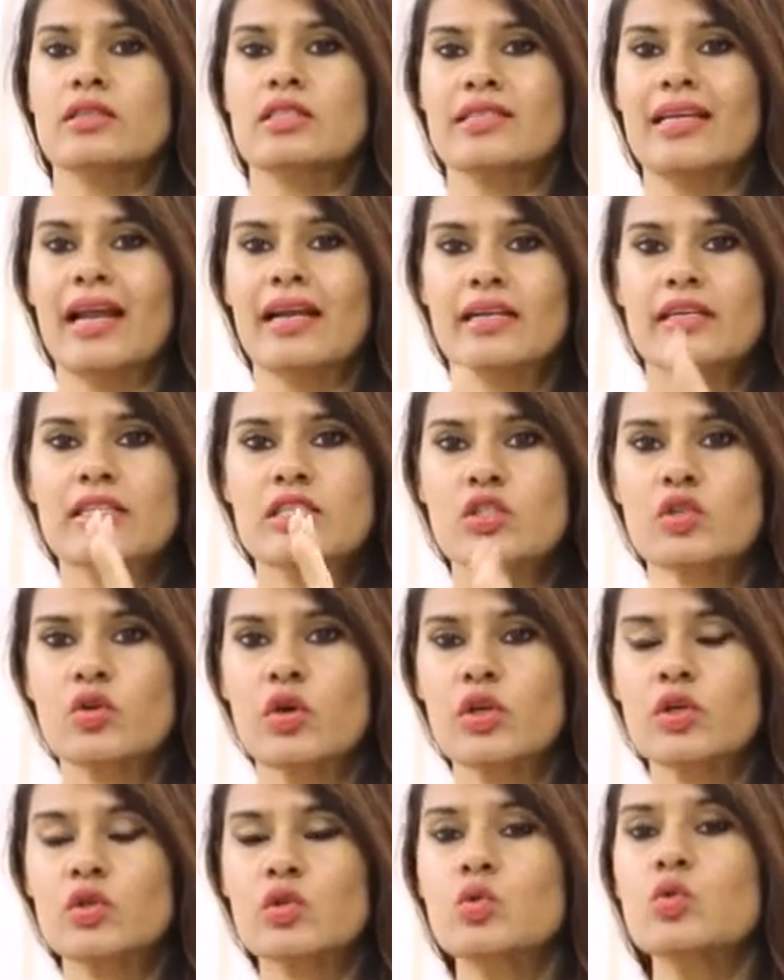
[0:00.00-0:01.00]
Saturn is
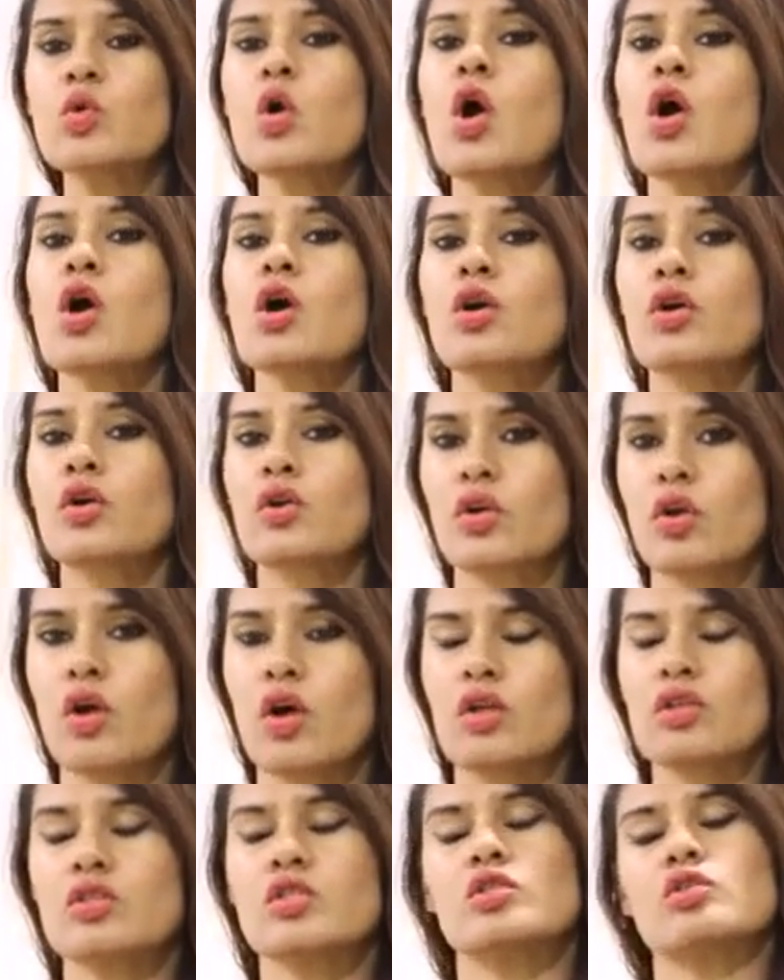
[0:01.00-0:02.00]
going to
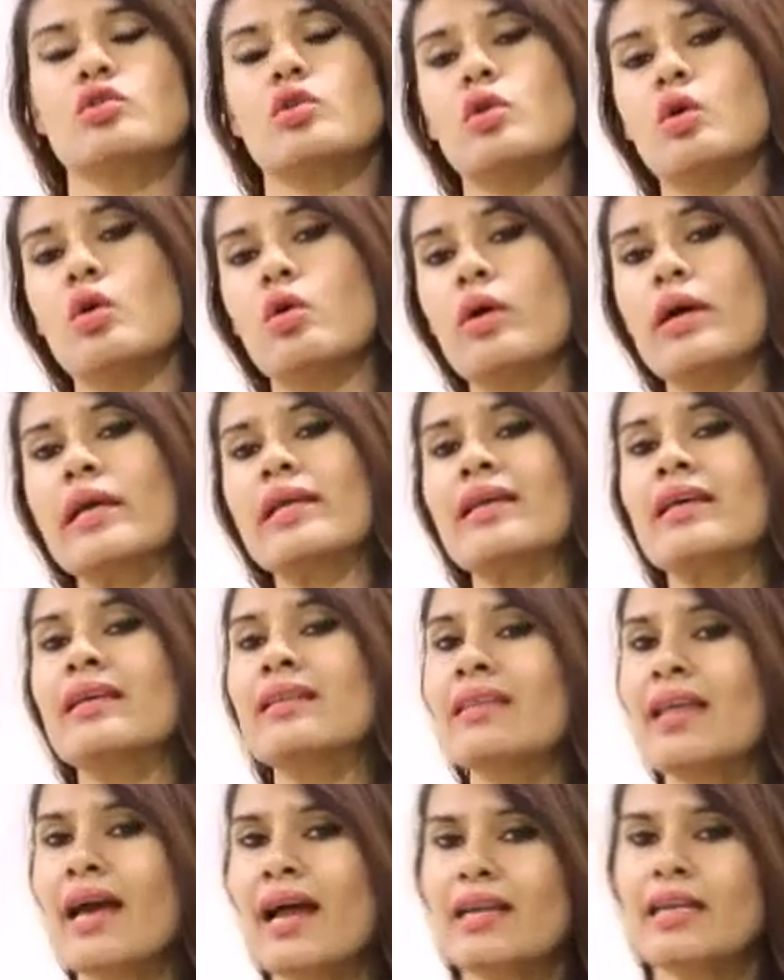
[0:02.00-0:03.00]
cross. So
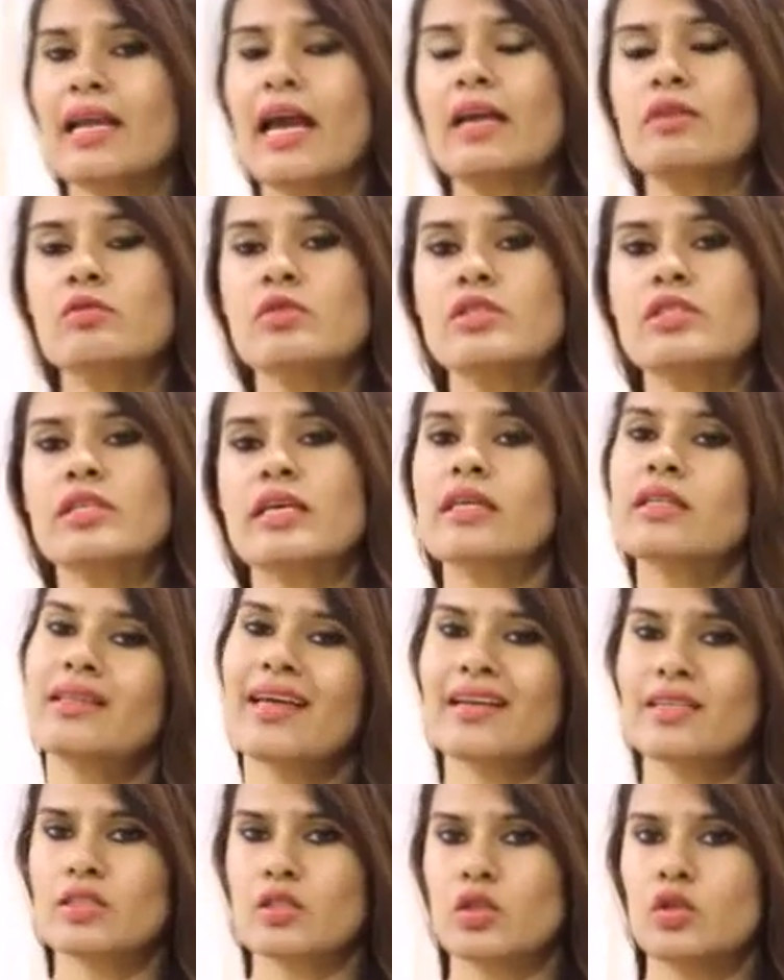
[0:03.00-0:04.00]
in that I will
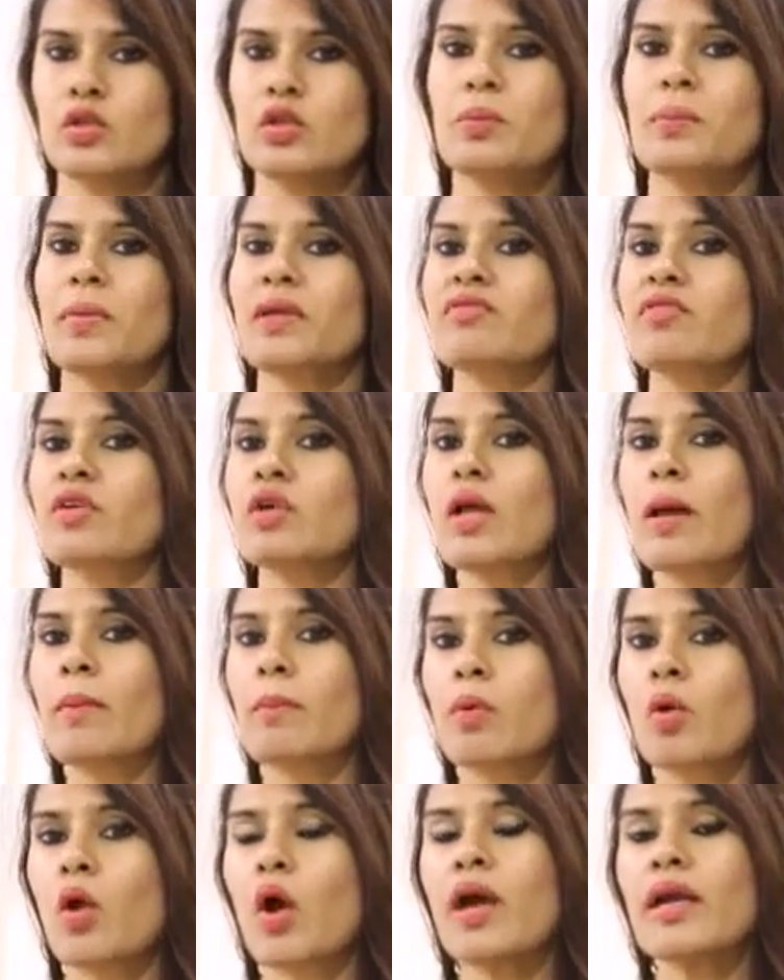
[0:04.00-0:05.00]
say that is good, but for
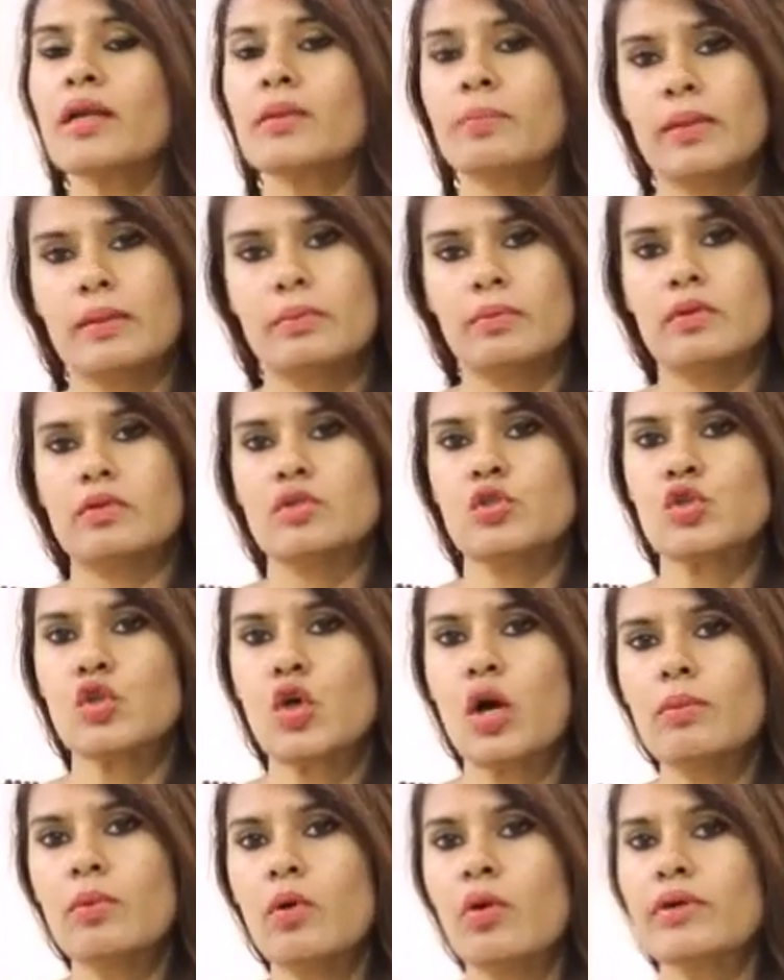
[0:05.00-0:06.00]
employed people,
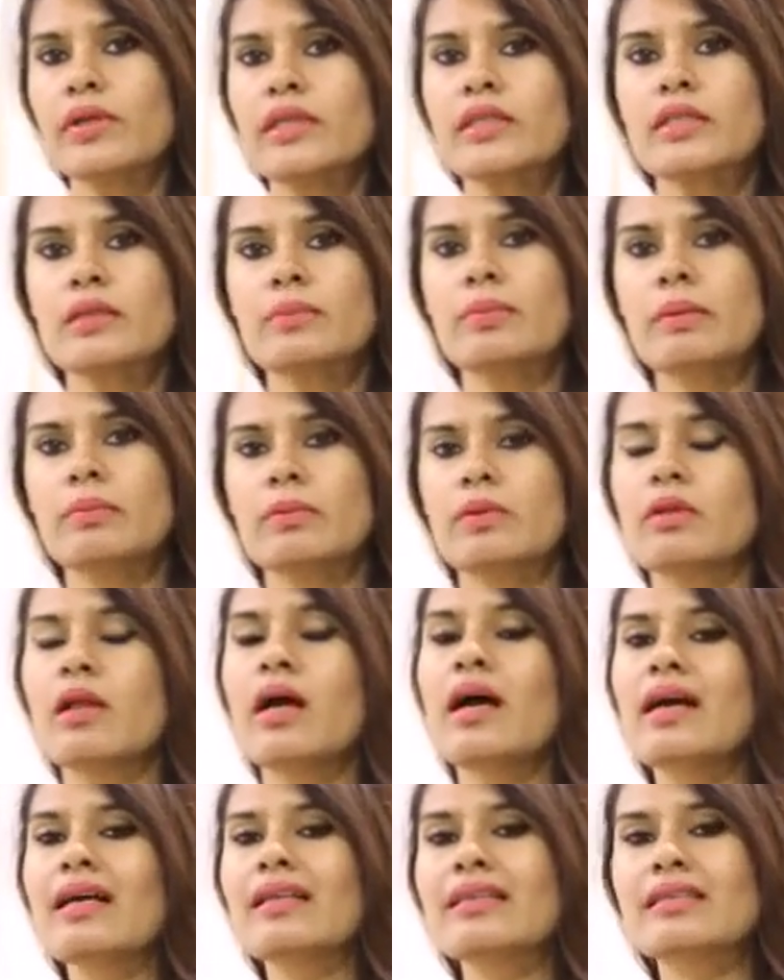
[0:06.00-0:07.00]
job oriented
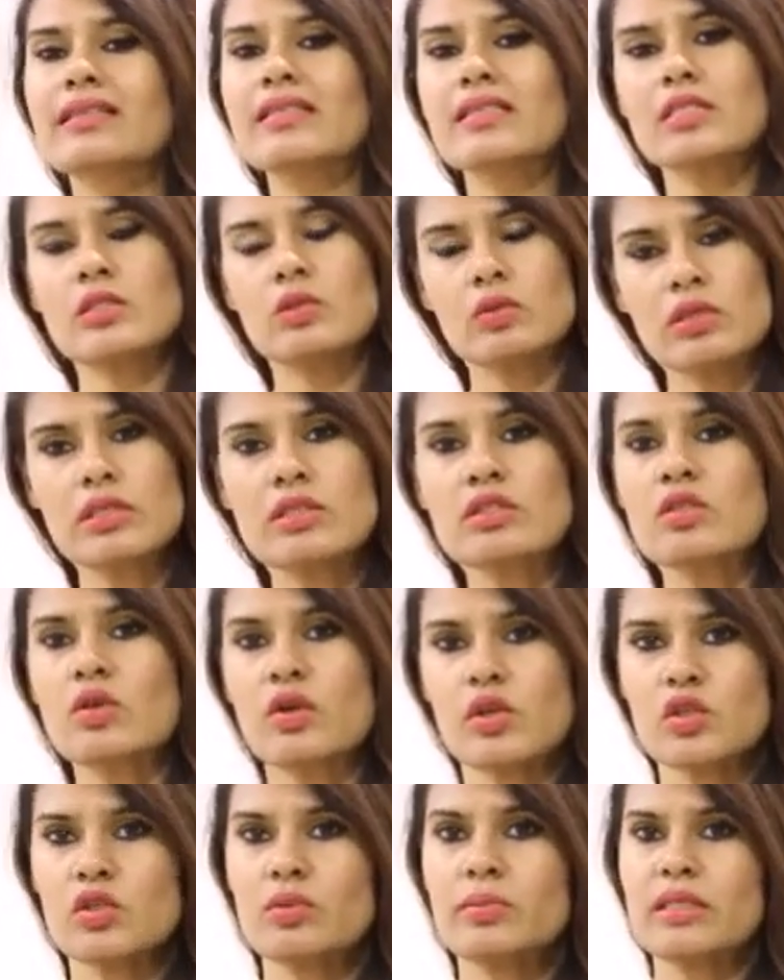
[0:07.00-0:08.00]
people, this is
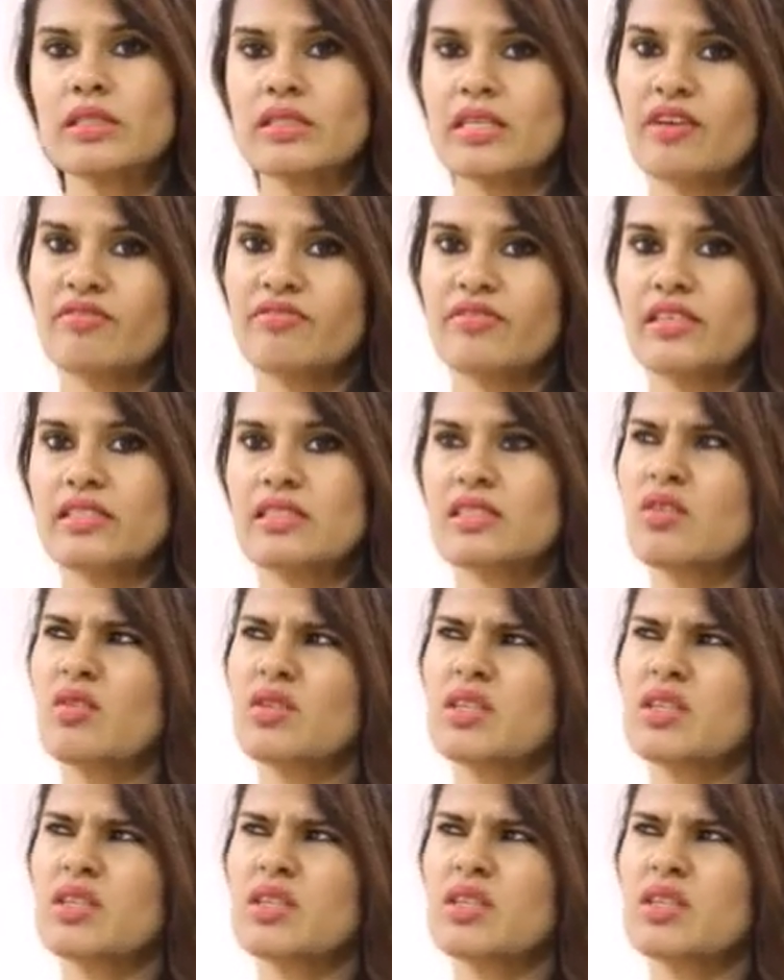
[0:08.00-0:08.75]
going to be tough phase.